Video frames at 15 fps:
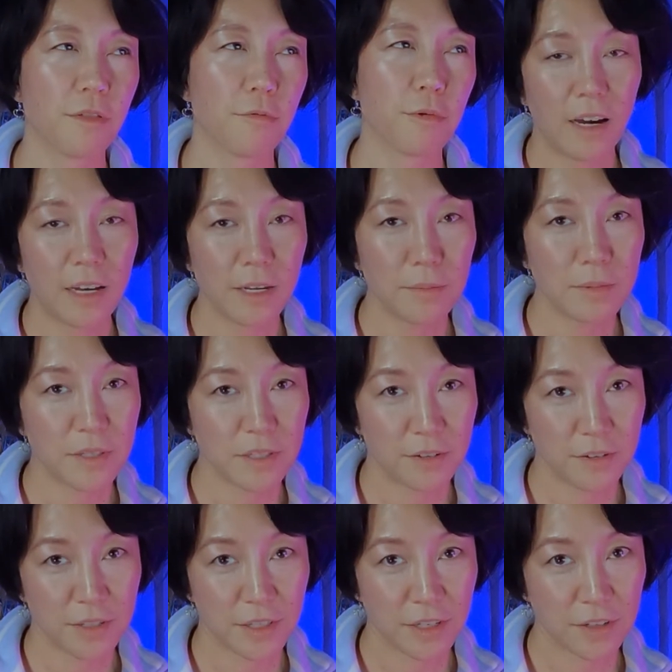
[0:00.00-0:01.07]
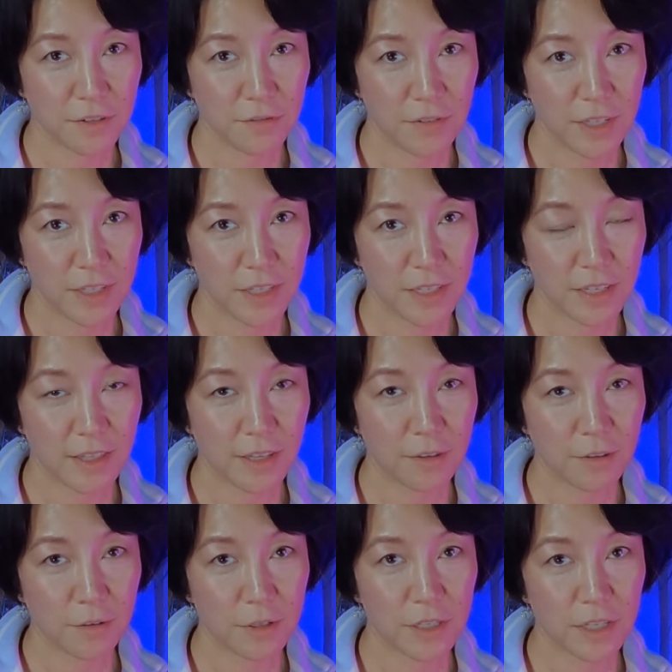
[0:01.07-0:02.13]
I am seriously convinced that
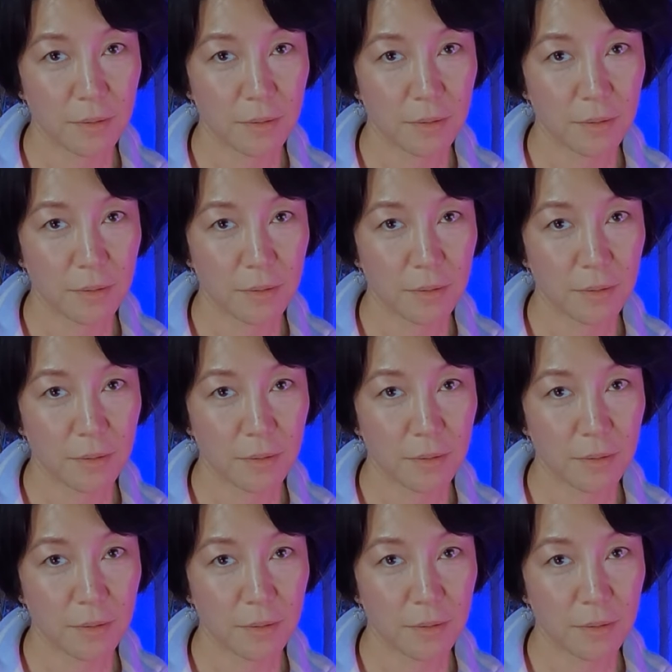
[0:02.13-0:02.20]
there's